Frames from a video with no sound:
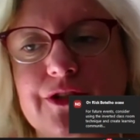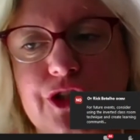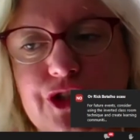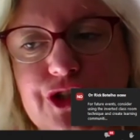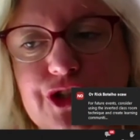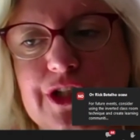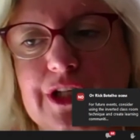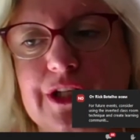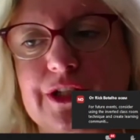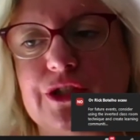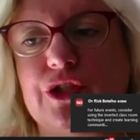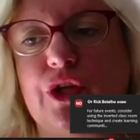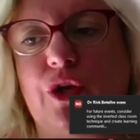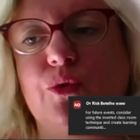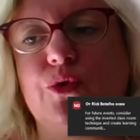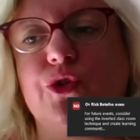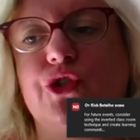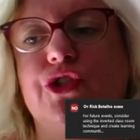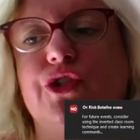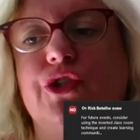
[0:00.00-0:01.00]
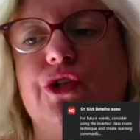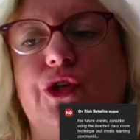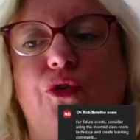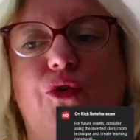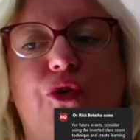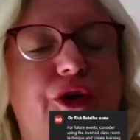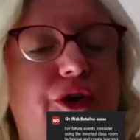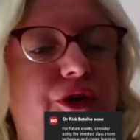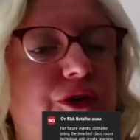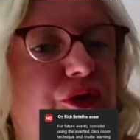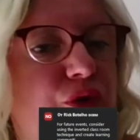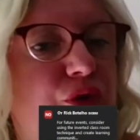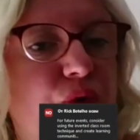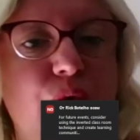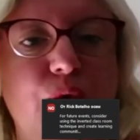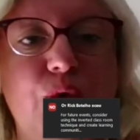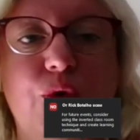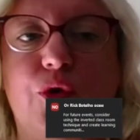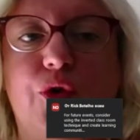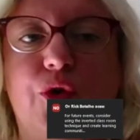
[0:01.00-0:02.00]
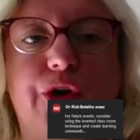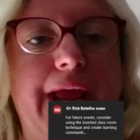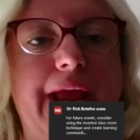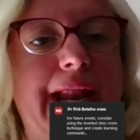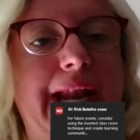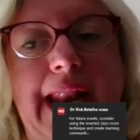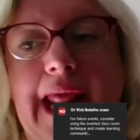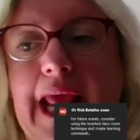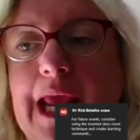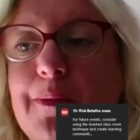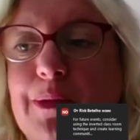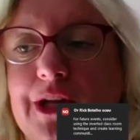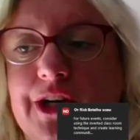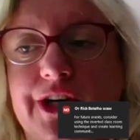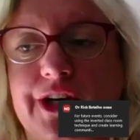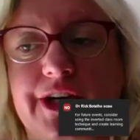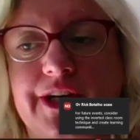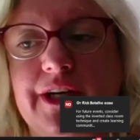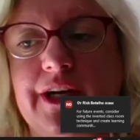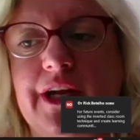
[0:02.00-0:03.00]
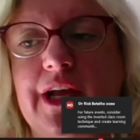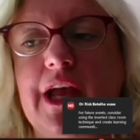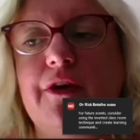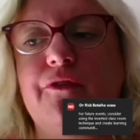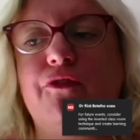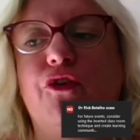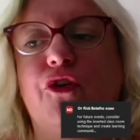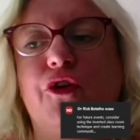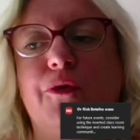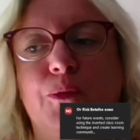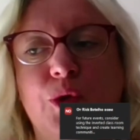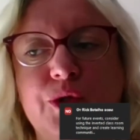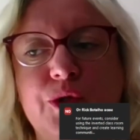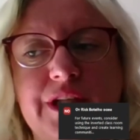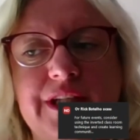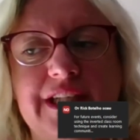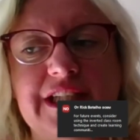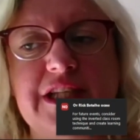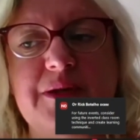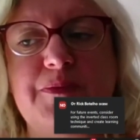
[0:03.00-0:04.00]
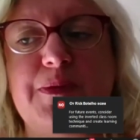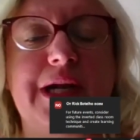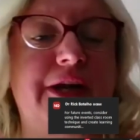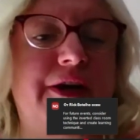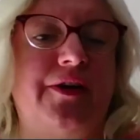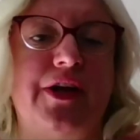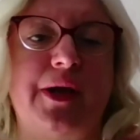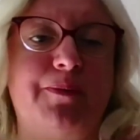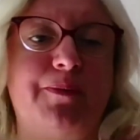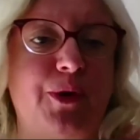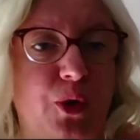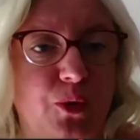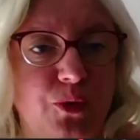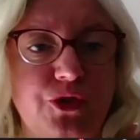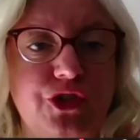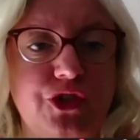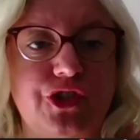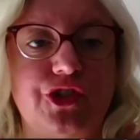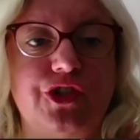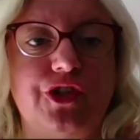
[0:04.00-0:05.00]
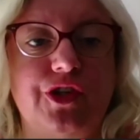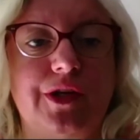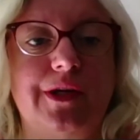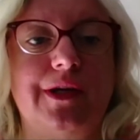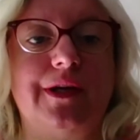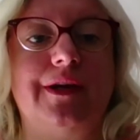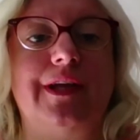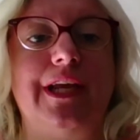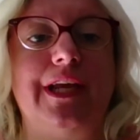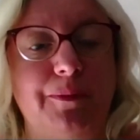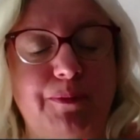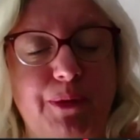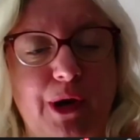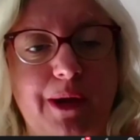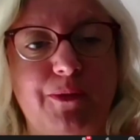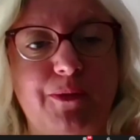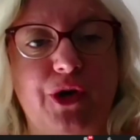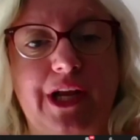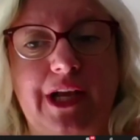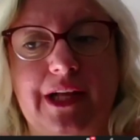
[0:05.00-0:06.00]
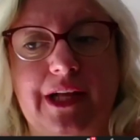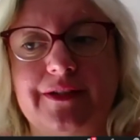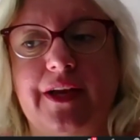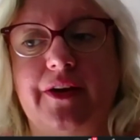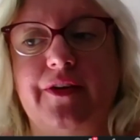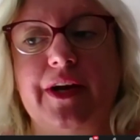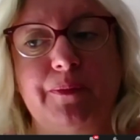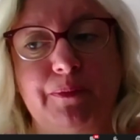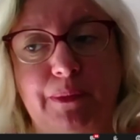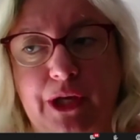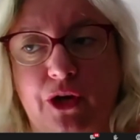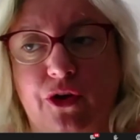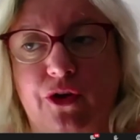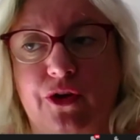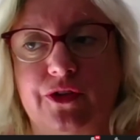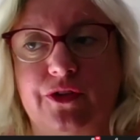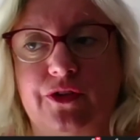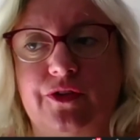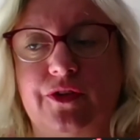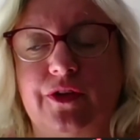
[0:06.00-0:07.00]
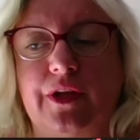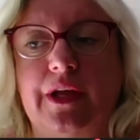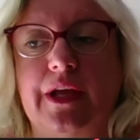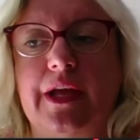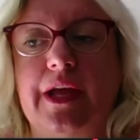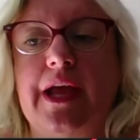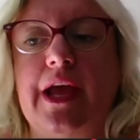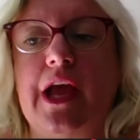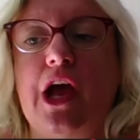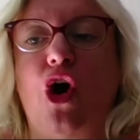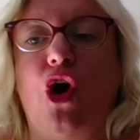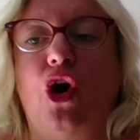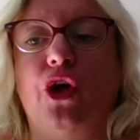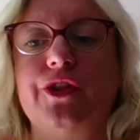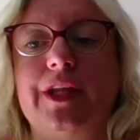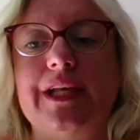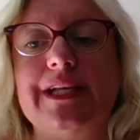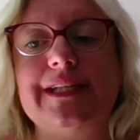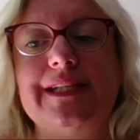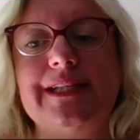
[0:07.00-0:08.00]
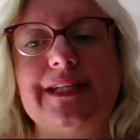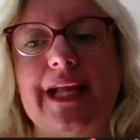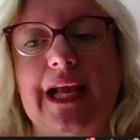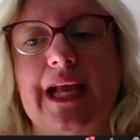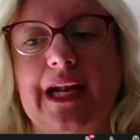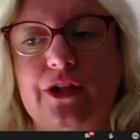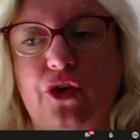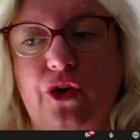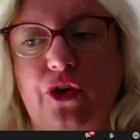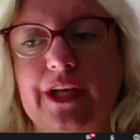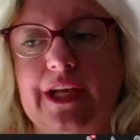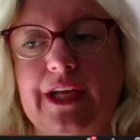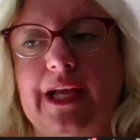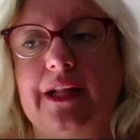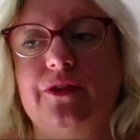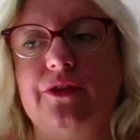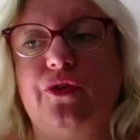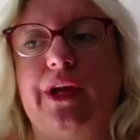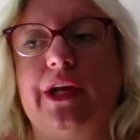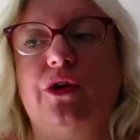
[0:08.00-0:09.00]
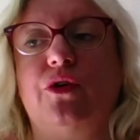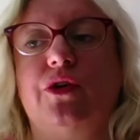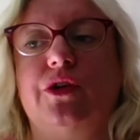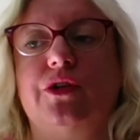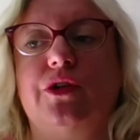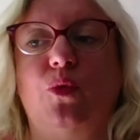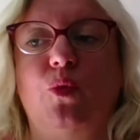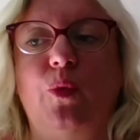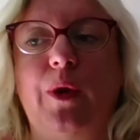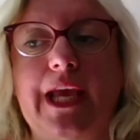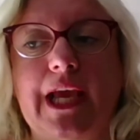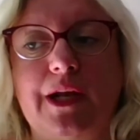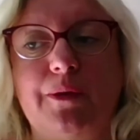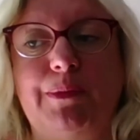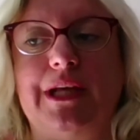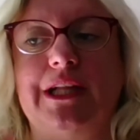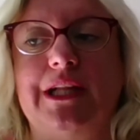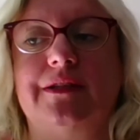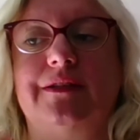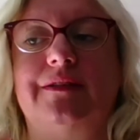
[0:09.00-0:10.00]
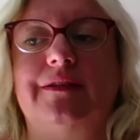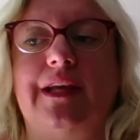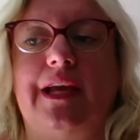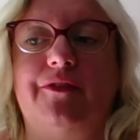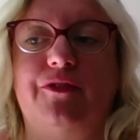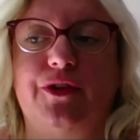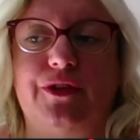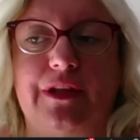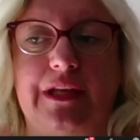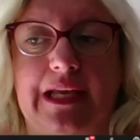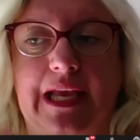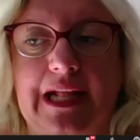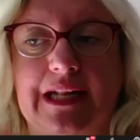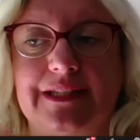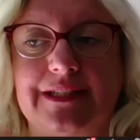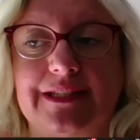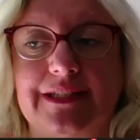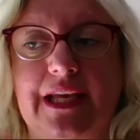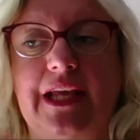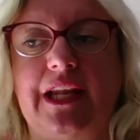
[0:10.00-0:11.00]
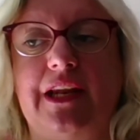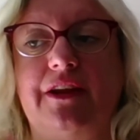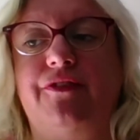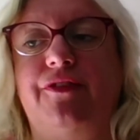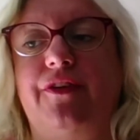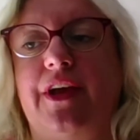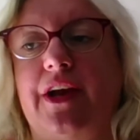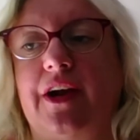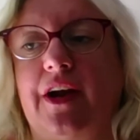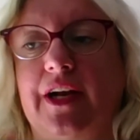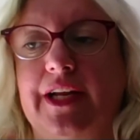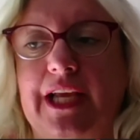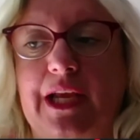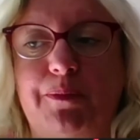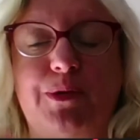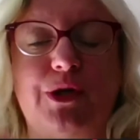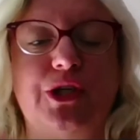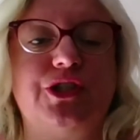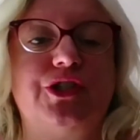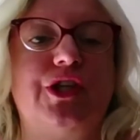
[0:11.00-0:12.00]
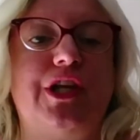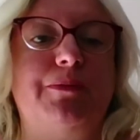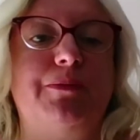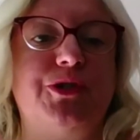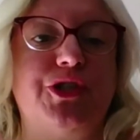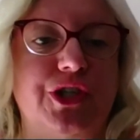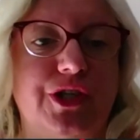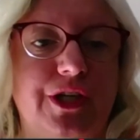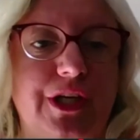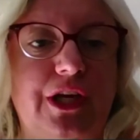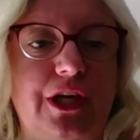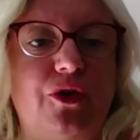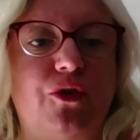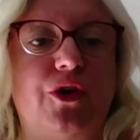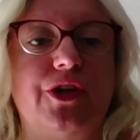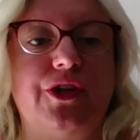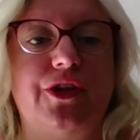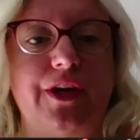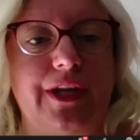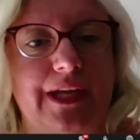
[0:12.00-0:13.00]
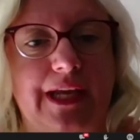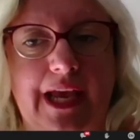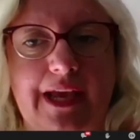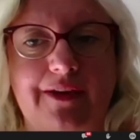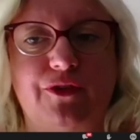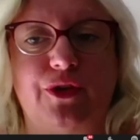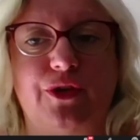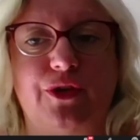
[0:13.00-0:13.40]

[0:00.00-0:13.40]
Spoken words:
digital solution or tool or enabler for multidisciplinary approach in primary healthcare and beyond. On this electronic health record, we can build everything else, e-referral, e-prescription, e-ordering,